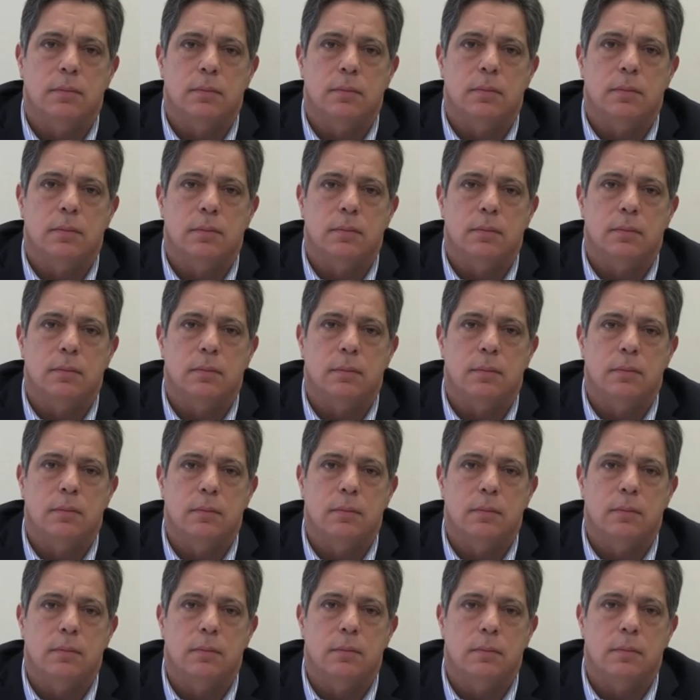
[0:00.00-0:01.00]
Great.
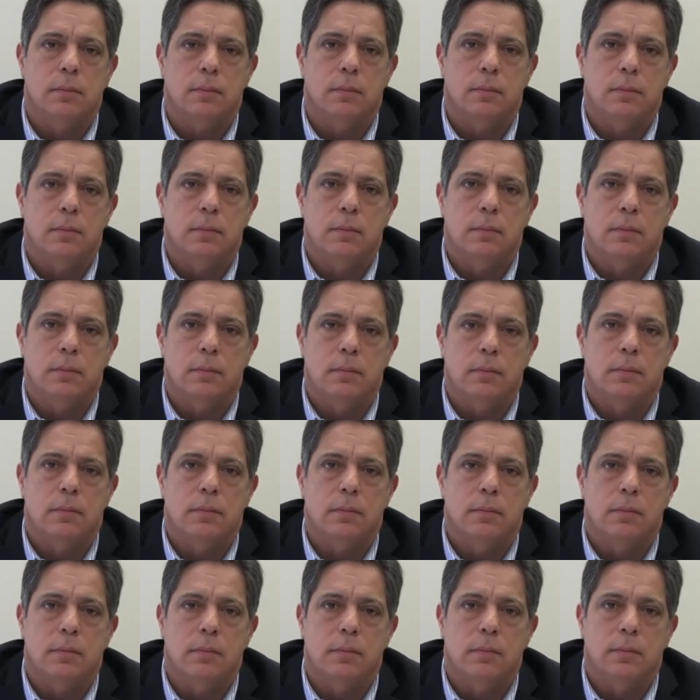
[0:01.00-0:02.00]
Um, I think
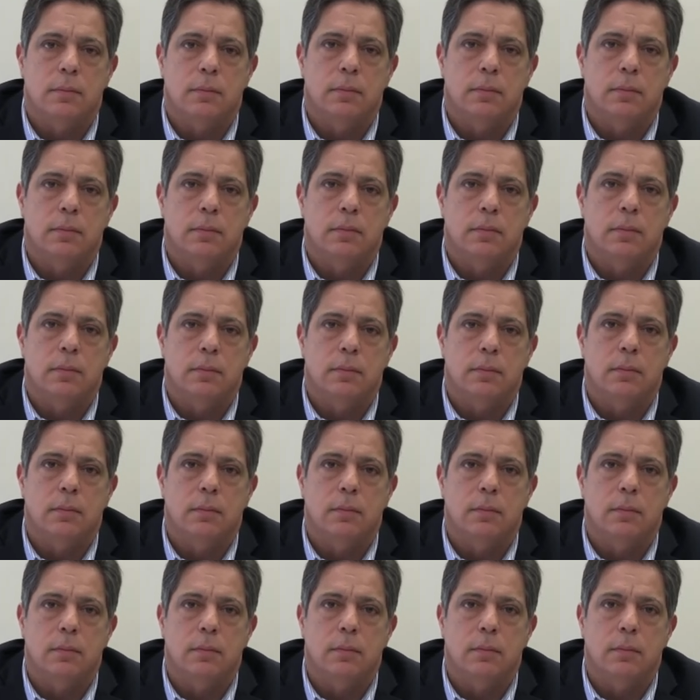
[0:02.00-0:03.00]
I think that was our last
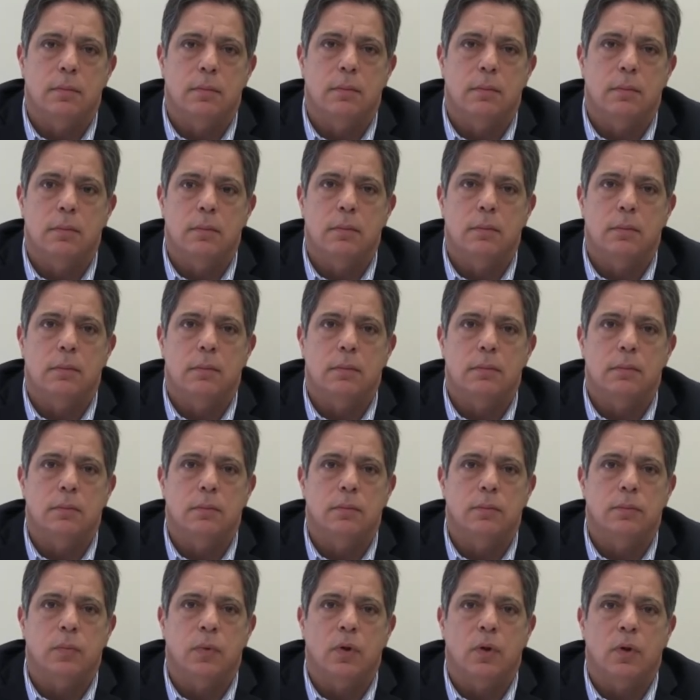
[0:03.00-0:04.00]
question. Thank you
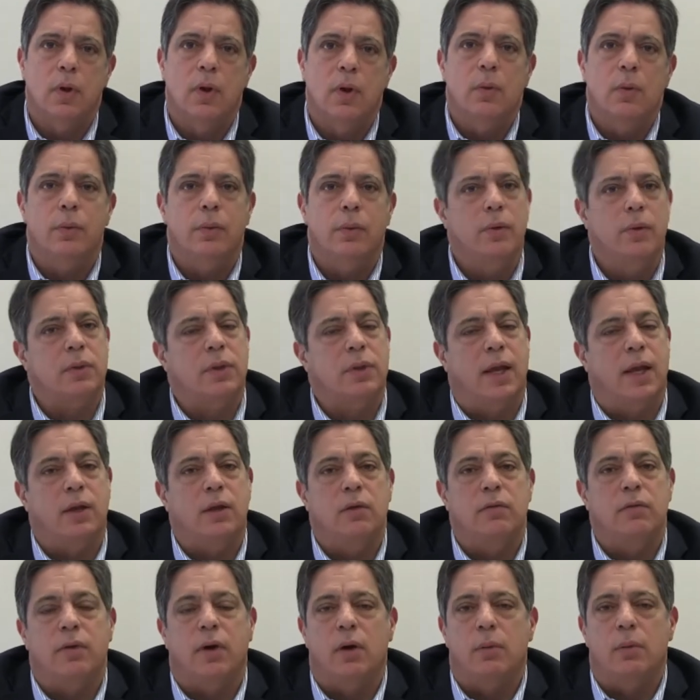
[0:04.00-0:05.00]
very much.
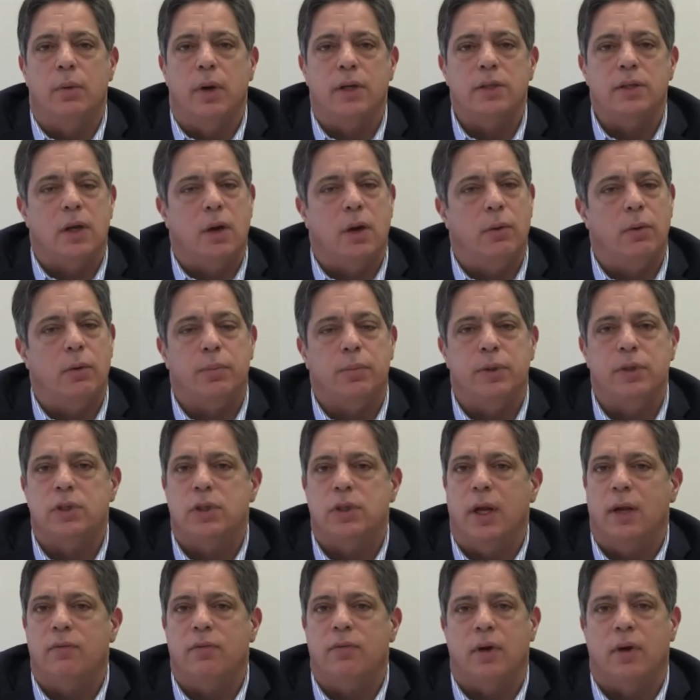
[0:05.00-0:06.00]
Very much. I would
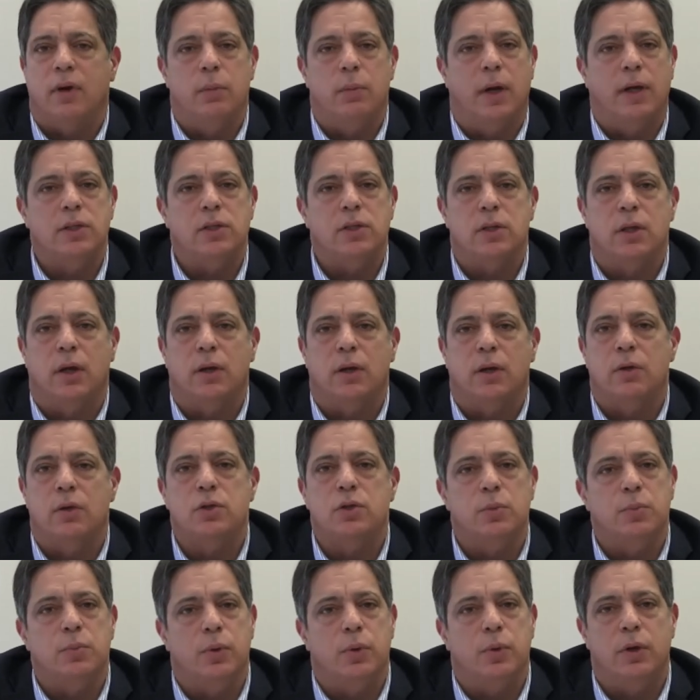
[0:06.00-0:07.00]
appreciate very much uh, your
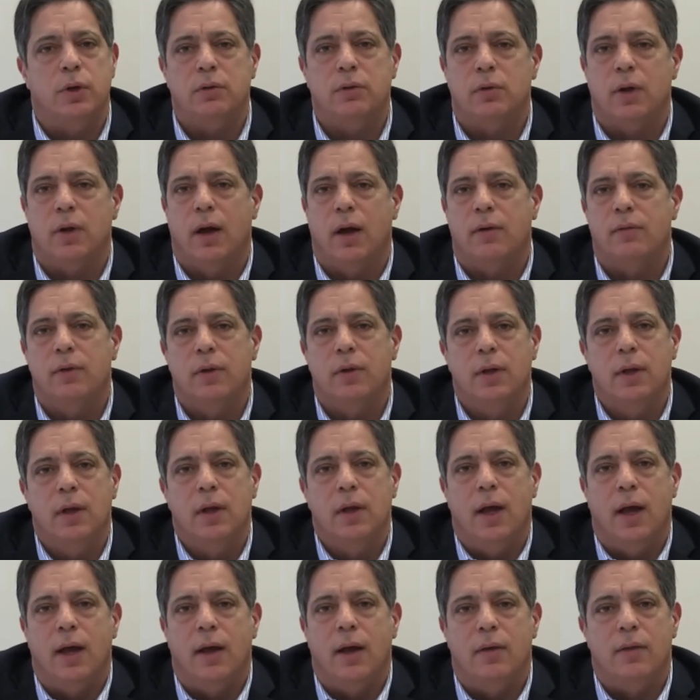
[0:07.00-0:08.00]
support, uh, uh,
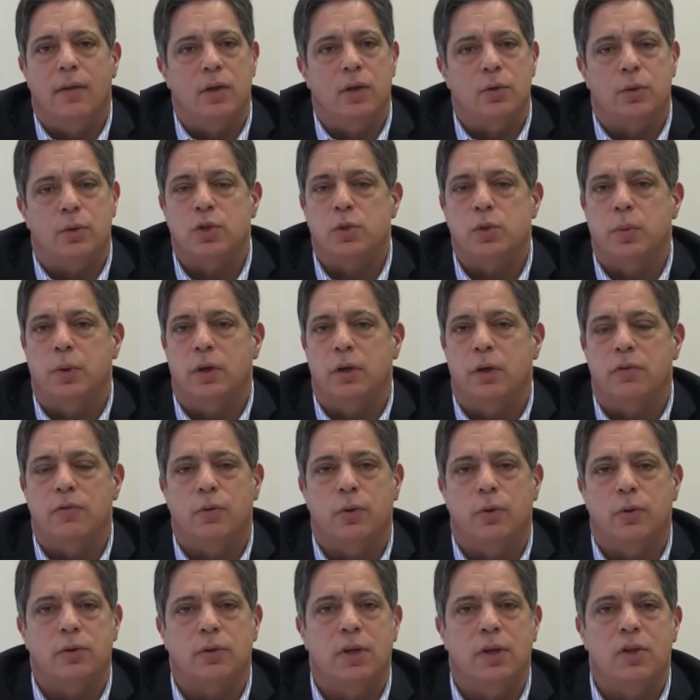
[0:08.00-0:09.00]
the endorsement of the
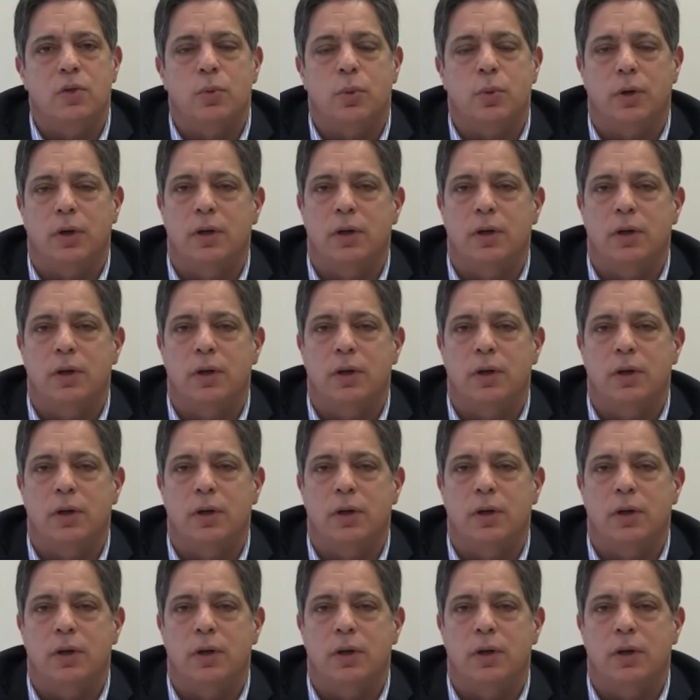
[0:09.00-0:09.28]
14th Ward